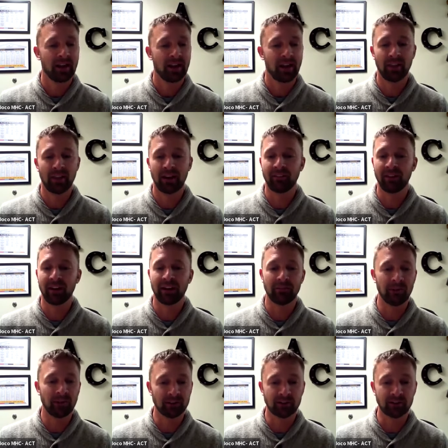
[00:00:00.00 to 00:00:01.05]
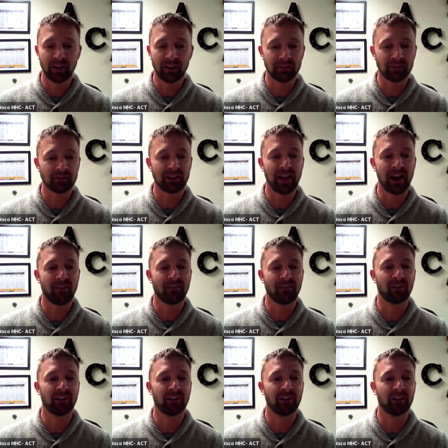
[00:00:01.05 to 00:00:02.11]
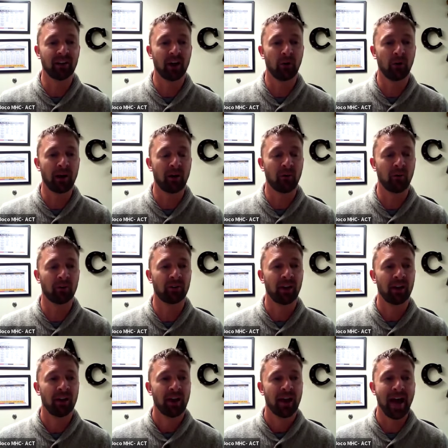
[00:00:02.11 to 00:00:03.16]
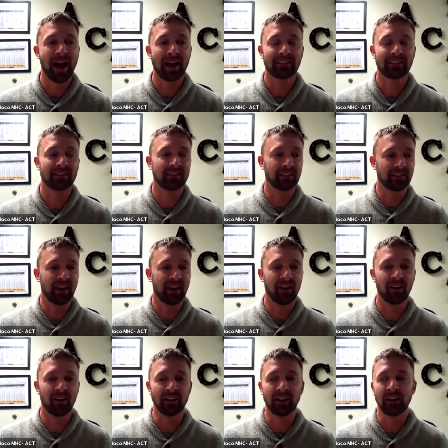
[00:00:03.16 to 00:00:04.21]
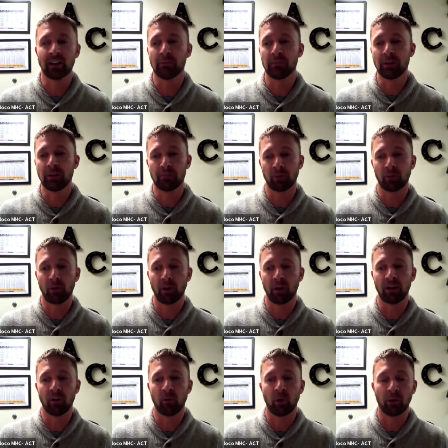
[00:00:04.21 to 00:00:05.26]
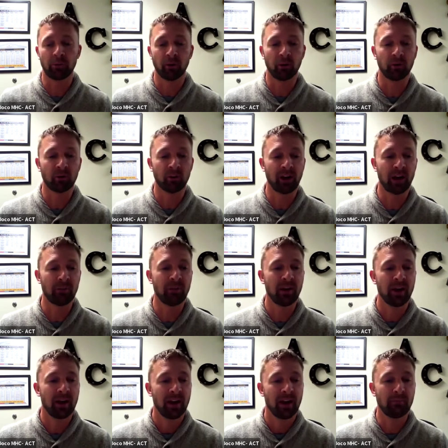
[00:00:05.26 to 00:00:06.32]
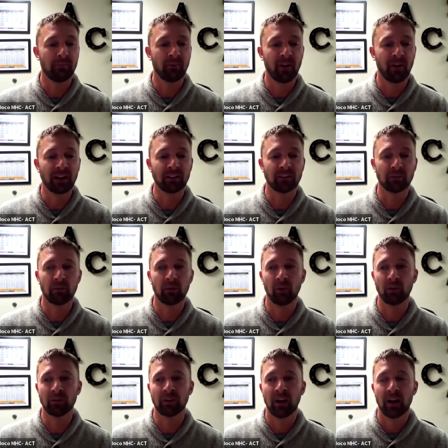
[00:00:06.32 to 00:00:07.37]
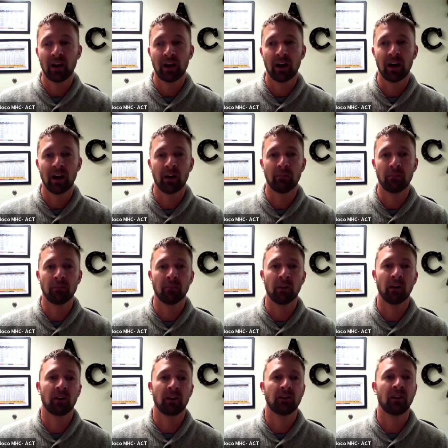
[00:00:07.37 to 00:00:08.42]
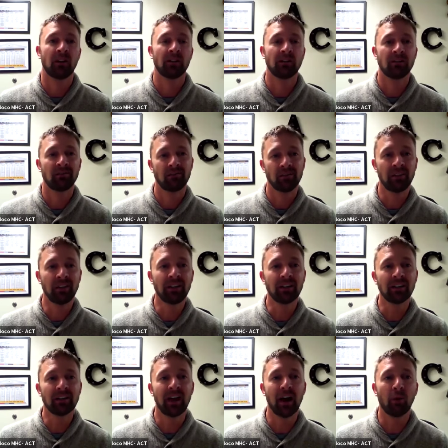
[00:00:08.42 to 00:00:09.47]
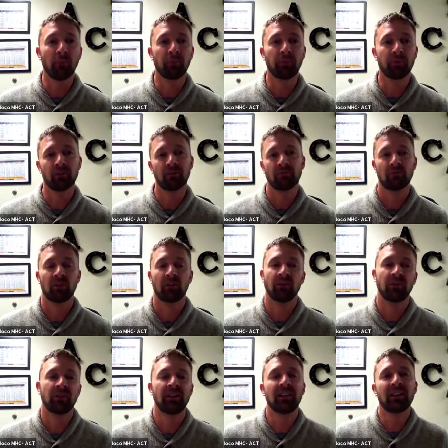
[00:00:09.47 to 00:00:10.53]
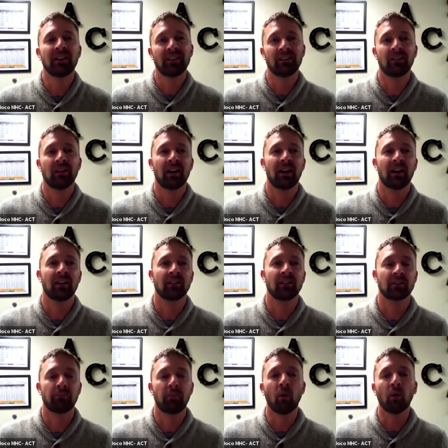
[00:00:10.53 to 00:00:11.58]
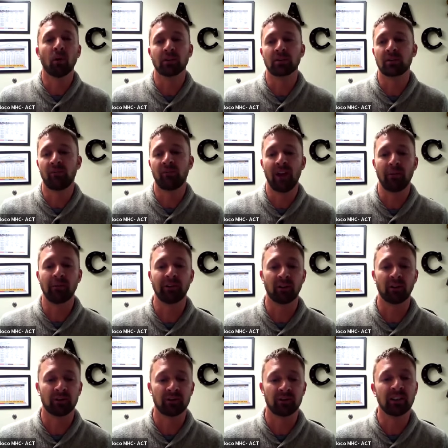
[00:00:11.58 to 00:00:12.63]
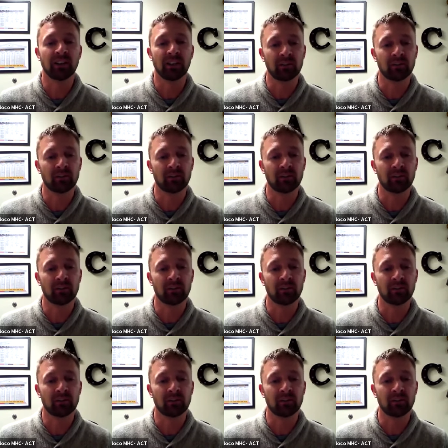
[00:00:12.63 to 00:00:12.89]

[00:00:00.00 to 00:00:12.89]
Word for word: And then I've got administrative staff that are here to help out with access to care and getting them into pro, into our program and providing some of those um, needed help or needed uh, supports to families that are seeking